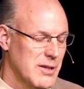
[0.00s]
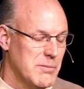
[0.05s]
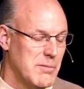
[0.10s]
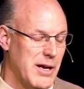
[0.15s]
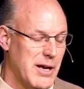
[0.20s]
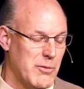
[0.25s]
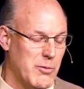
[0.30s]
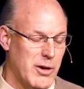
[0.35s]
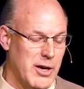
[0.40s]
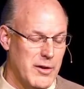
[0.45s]

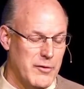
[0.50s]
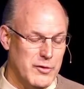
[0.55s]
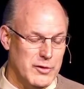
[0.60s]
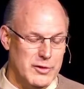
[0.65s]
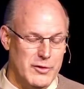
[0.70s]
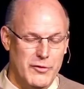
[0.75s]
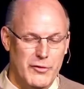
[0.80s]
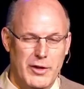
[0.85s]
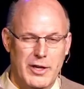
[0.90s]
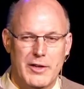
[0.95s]
My wife
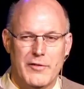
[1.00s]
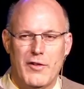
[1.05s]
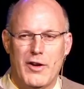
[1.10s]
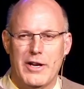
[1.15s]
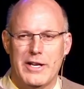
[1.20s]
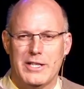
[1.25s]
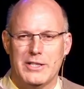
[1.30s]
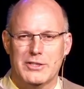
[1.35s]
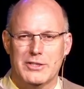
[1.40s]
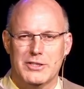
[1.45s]
is afraid of
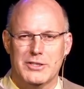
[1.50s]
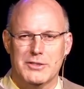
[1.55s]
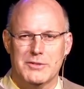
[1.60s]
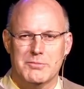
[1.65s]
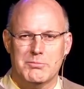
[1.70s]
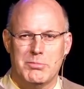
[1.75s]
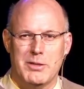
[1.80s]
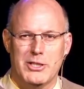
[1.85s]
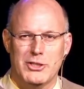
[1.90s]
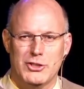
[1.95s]
heights,
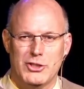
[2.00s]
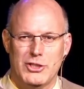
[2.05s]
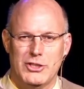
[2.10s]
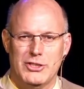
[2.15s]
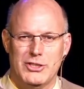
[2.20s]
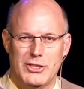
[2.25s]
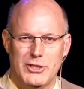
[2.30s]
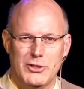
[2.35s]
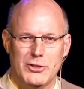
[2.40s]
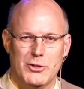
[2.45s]
but she
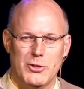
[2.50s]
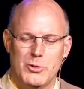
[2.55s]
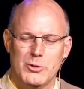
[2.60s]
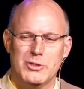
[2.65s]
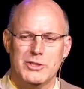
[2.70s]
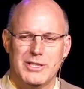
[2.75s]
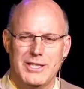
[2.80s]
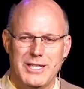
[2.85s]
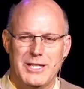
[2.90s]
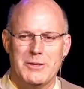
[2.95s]
still
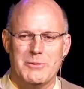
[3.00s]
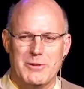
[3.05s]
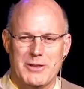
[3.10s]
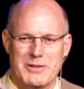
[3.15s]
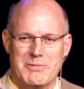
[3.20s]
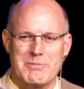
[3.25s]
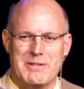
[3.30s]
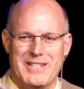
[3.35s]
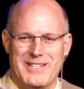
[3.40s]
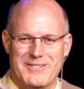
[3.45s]
goes skiing
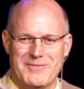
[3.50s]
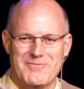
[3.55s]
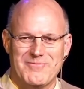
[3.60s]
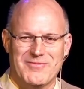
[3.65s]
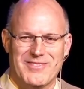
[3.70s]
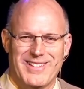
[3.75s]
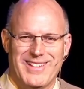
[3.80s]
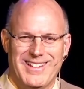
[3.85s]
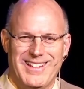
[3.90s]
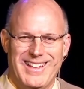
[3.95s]
with me.
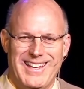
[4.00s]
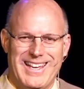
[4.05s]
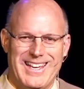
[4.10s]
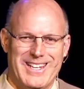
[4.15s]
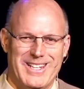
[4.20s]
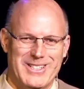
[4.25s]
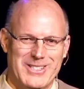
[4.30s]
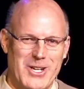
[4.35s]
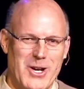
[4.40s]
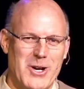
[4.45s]

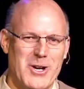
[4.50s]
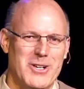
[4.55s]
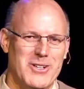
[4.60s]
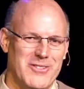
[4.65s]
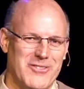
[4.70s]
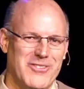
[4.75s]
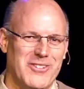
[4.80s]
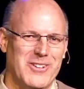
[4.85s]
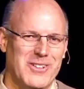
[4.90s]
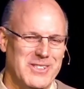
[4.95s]
And it's hard
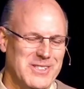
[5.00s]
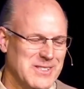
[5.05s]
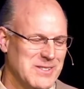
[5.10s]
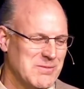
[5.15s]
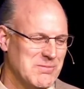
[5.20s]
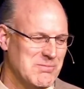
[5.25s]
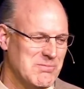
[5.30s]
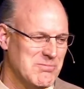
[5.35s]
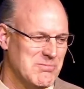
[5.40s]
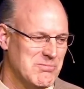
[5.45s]
at first,
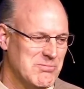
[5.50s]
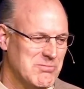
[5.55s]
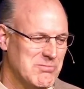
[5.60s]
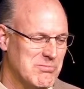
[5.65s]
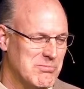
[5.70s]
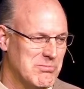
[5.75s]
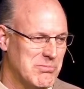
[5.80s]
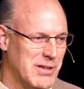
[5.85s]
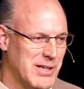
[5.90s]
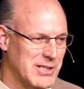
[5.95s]

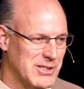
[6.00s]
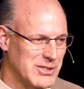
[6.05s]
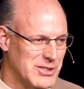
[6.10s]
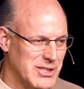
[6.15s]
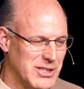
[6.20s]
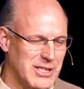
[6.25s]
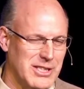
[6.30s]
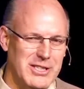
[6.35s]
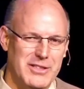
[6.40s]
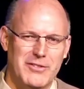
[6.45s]
but
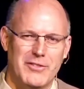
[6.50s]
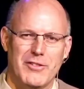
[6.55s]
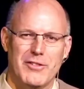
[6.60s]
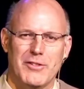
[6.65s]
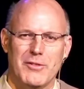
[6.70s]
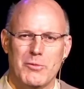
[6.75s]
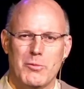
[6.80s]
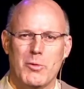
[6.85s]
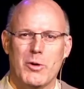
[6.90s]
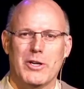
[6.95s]
she
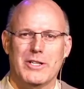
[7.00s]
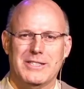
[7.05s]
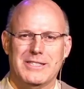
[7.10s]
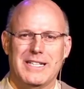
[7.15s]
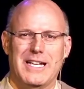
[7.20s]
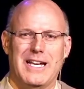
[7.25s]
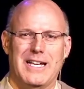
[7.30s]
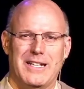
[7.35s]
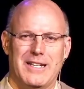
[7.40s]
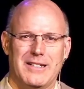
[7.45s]

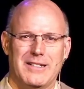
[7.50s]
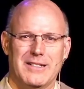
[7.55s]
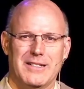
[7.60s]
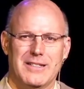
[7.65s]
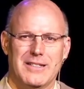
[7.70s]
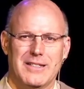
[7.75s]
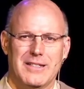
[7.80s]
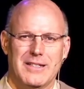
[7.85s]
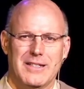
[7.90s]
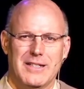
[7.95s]
works at it
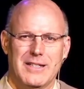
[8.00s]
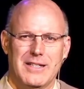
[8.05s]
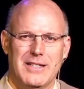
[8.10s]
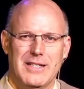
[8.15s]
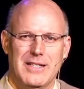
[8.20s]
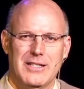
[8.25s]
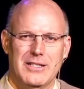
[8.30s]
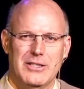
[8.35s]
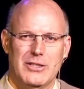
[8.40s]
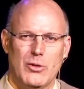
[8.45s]

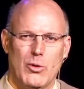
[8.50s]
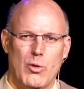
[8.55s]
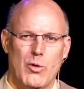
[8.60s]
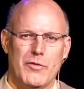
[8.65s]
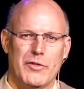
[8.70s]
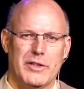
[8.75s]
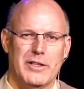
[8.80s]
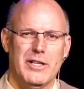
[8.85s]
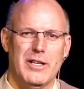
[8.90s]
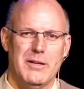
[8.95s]
to
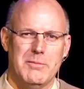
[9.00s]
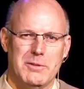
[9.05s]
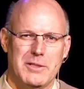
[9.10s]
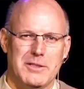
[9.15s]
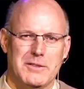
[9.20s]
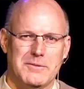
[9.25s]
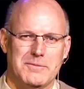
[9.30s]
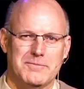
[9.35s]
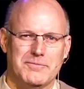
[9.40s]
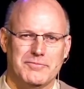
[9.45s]
overcome
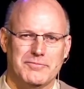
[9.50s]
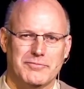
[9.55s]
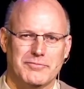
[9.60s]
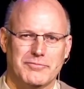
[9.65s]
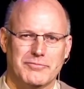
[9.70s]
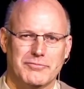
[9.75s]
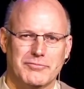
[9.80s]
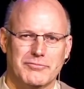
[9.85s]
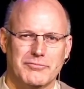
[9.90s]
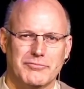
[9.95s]

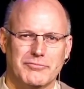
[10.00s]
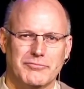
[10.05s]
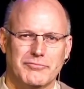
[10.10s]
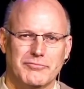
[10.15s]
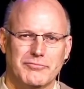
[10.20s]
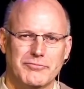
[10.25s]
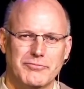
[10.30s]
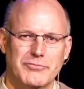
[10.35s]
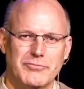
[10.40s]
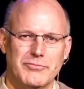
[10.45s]

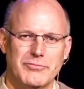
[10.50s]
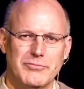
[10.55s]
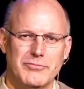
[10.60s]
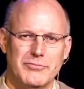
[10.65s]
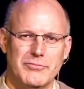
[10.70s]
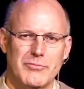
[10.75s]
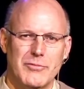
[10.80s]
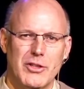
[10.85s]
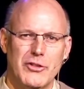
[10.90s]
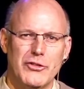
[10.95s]

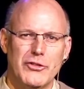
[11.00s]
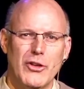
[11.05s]
it.